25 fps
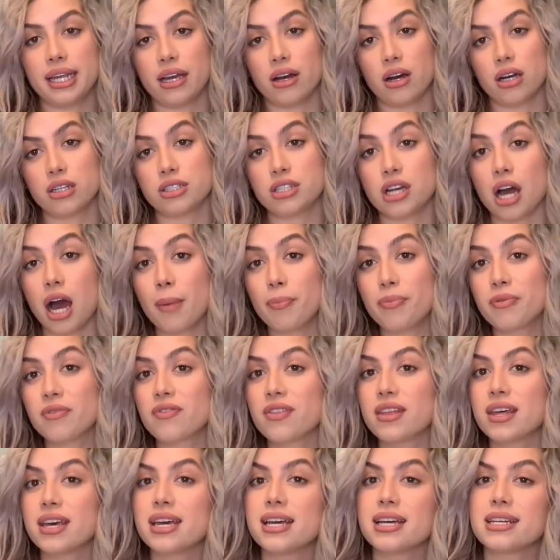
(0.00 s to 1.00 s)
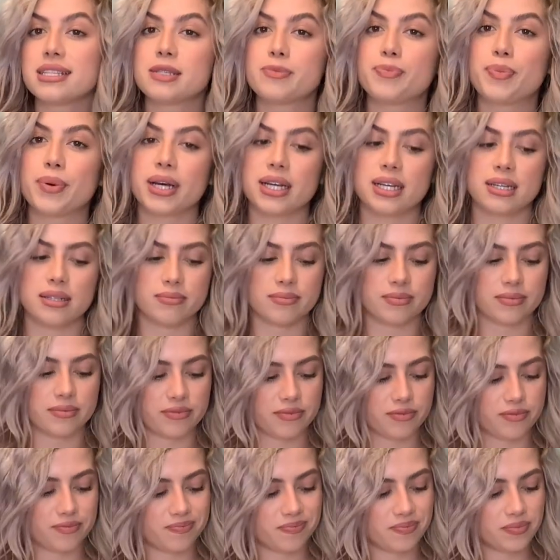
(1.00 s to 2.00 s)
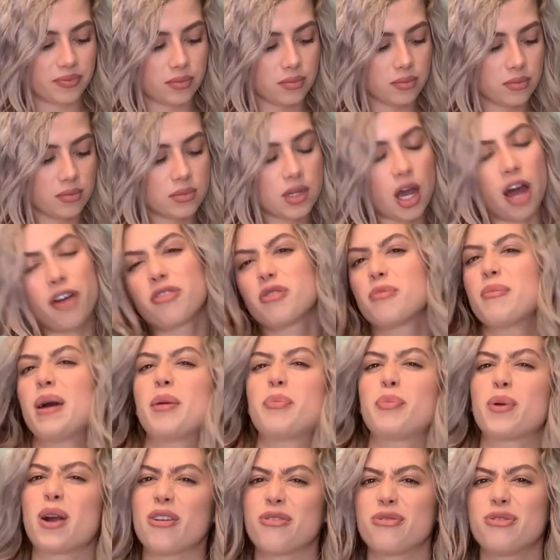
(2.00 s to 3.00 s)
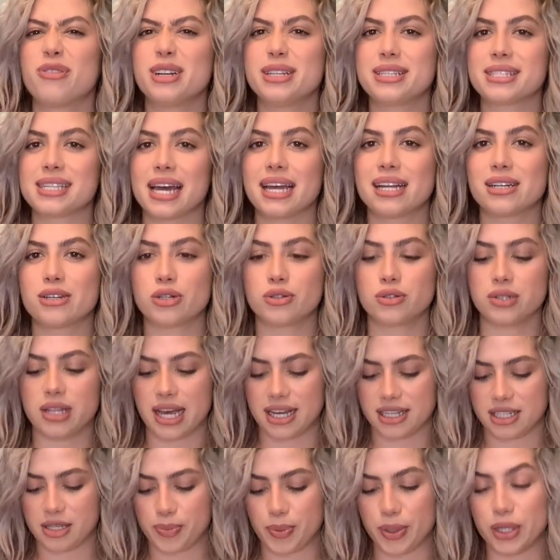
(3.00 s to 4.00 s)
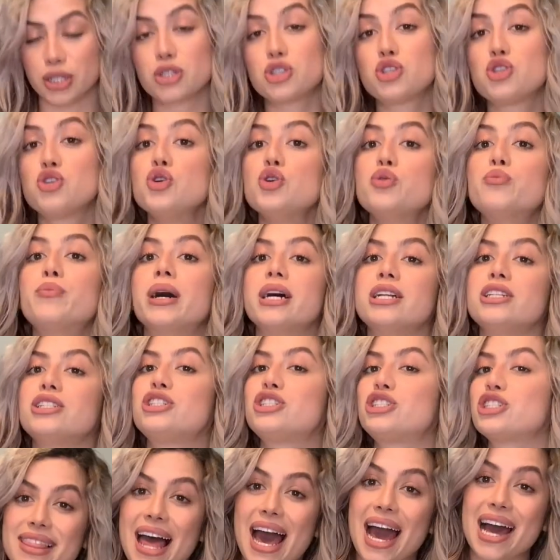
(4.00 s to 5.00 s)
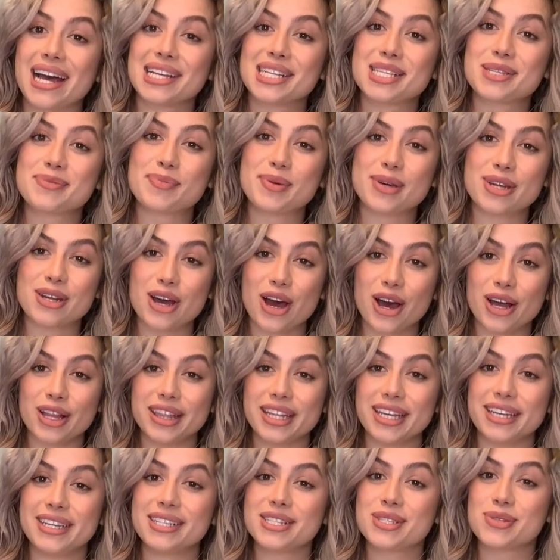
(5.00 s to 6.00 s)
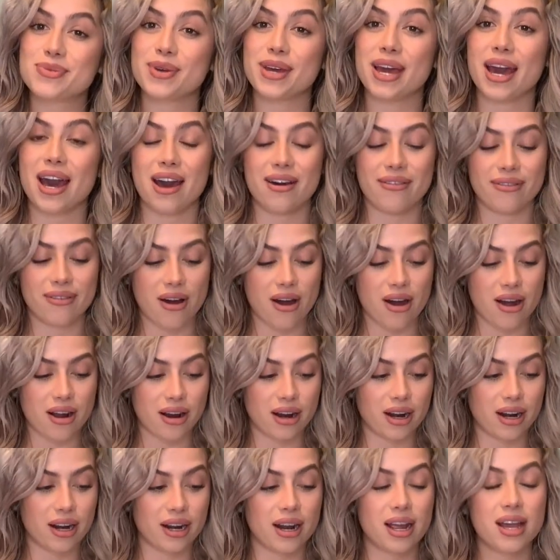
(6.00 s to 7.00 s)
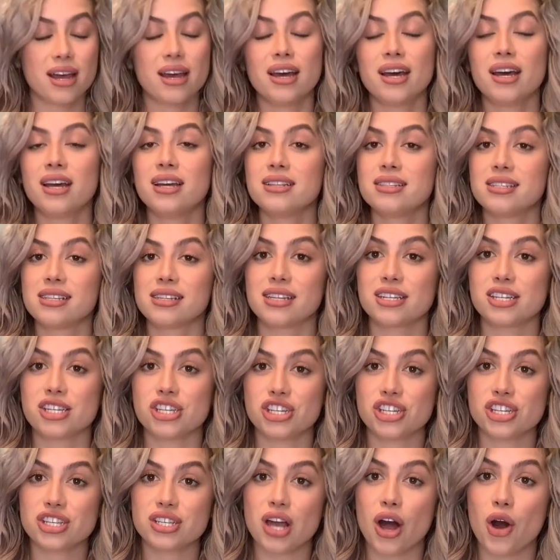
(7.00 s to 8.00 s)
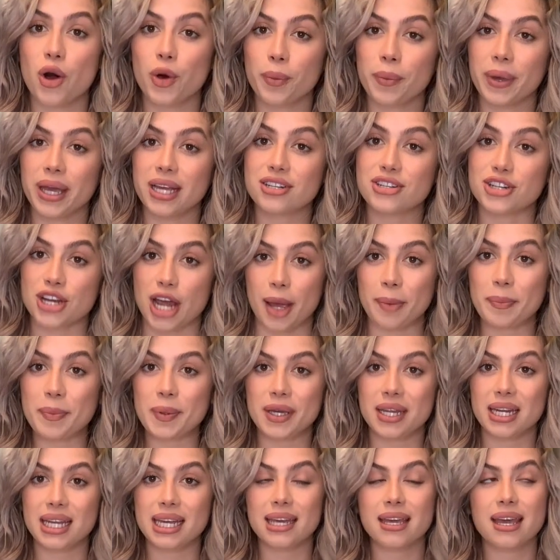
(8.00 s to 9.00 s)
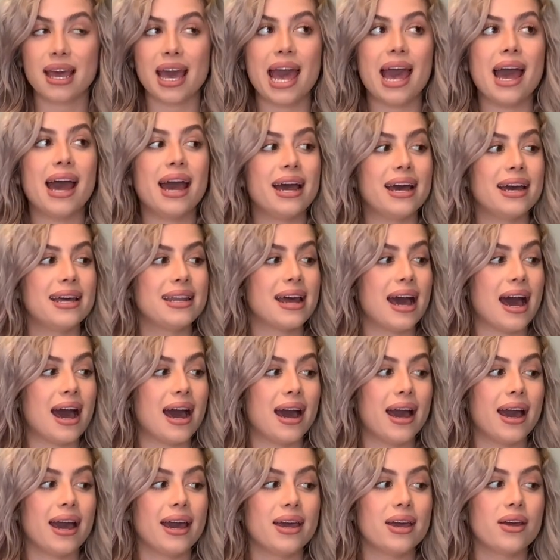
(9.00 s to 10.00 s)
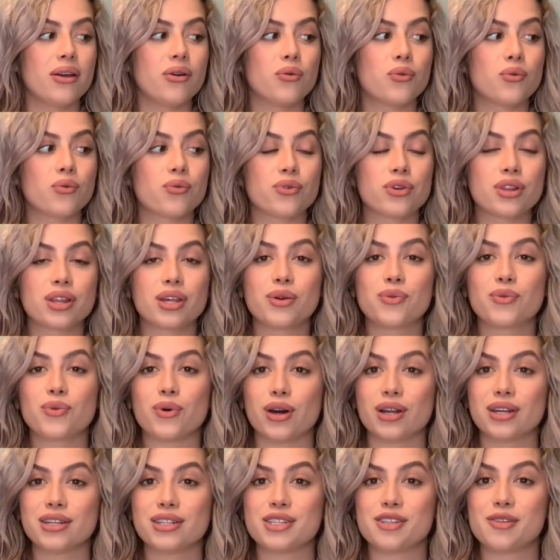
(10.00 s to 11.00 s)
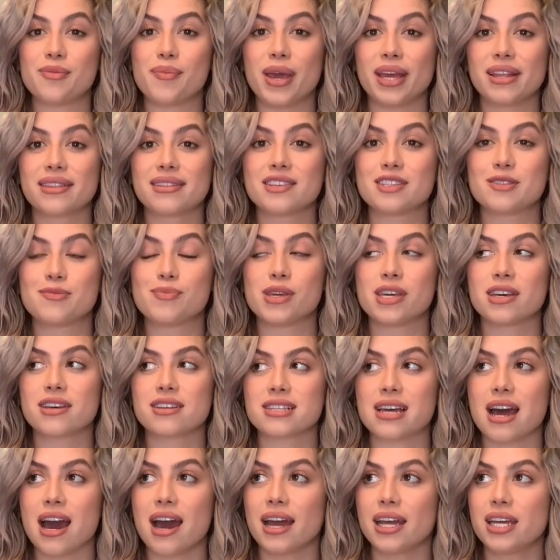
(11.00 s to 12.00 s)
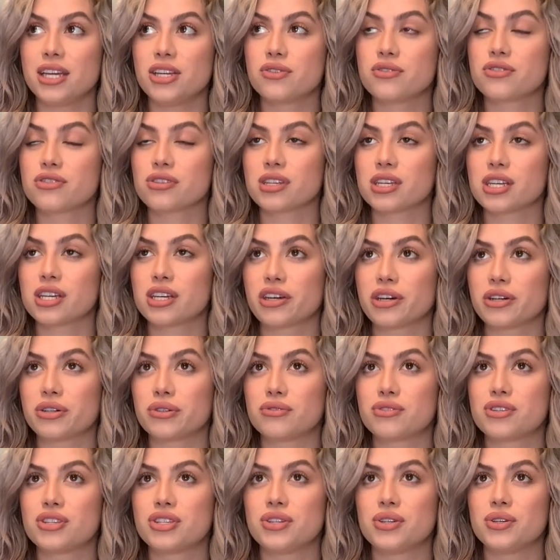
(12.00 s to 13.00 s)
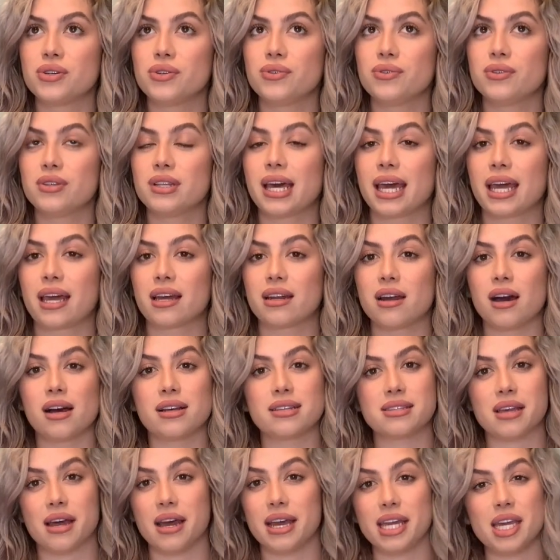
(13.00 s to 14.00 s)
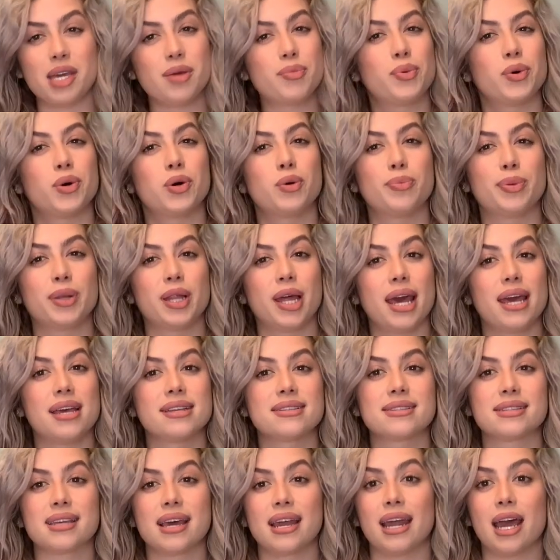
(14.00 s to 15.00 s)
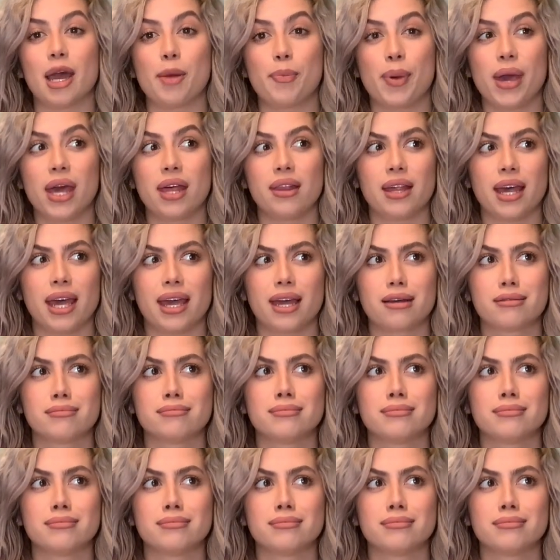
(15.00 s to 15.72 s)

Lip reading: on top of this, but not for my preference. I don't like to put too much. Last but not least, we have our delicious homemade chai pudding, and I really wanted to make this because I usually go to like an acai bowl place and I pay like